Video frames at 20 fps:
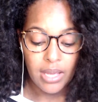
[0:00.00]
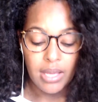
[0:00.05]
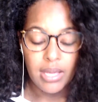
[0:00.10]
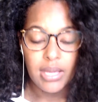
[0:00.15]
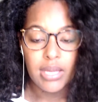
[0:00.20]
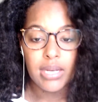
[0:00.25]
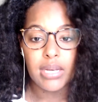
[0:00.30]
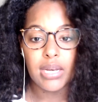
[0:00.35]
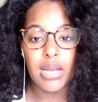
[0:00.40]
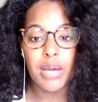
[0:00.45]

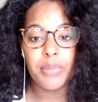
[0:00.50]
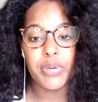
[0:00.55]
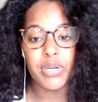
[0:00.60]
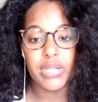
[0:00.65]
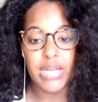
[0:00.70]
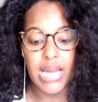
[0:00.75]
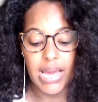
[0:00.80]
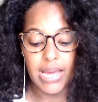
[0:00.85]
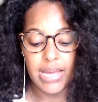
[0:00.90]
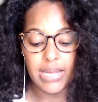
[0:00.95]
Number
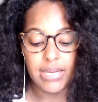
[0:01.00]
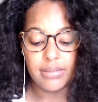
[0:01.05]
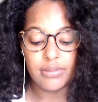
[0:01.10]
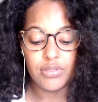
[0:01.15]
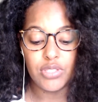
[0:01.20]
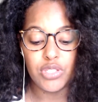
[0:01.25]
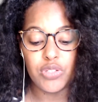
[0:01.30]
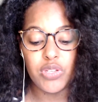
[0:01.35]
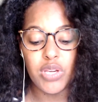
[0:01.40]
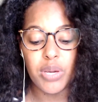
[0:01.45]
9,
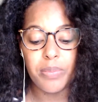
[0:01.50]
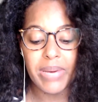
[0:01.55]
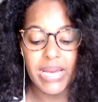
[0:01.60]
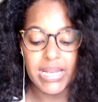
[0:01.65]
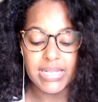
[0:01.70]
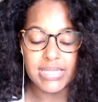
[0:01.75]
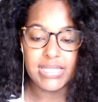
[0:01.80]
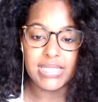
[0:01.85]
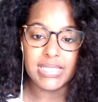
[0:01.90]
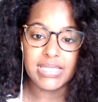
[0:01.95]
do your
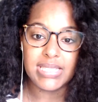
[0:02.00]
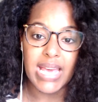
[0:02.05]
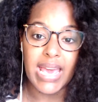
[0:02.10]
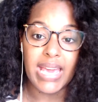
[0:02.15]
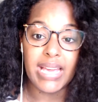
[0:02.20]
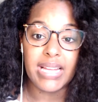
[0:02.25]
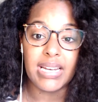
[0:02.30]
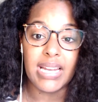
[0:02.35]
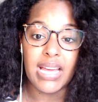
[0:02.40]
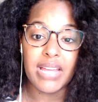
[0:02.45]
best to
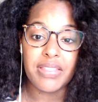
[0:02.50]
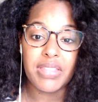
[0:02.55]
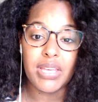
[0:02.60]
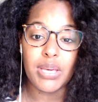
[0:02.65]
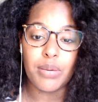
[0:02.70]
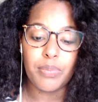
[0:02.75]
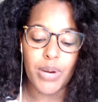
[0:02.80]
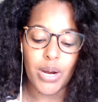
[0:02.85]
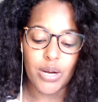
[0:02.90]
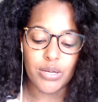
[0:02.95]
take
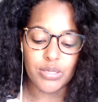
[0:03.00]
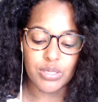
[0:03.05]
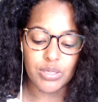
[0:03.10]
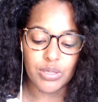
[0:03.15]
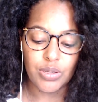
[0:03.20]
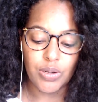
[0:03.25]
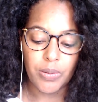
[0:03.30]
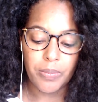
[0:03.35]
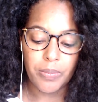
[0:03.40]
nothing personal.